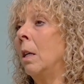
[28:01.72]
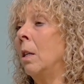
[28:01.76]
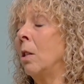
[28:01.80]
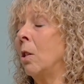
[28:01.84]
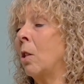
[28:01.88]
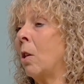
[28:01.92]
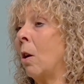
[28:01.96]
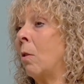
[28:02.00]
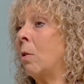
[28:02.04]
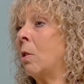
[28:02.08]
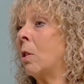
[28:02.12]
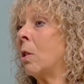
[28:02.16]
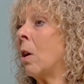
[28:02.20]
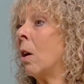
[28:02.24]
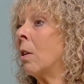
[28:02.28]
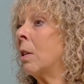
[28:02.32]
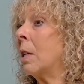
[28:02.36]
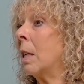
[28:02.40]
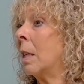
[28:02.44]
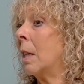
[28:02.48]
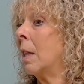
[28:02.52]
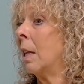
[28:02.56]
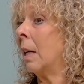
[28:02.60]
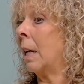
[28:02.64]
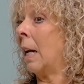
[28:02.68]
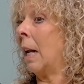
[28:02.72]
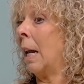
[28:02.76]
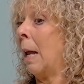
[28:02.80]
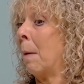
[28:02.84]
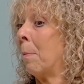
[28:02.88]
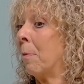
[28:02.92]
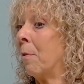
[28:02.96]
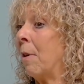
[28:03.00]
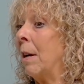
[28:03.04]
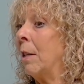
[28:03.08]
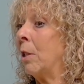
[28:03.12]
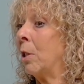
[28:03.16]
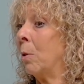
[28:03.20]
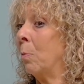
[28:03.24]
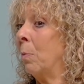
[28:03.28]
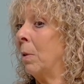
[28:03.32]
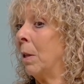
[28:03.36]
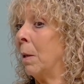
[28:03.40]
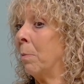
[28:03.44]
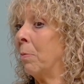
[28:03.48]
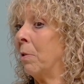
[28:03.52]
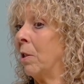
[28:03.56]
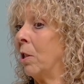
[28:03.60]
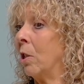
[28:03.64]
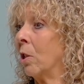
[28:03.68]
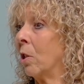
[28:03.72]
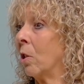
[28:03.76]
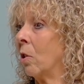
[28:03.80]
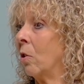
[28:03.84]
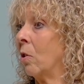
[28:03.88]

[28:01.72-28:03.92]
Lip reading: started the collaboration with the British Horse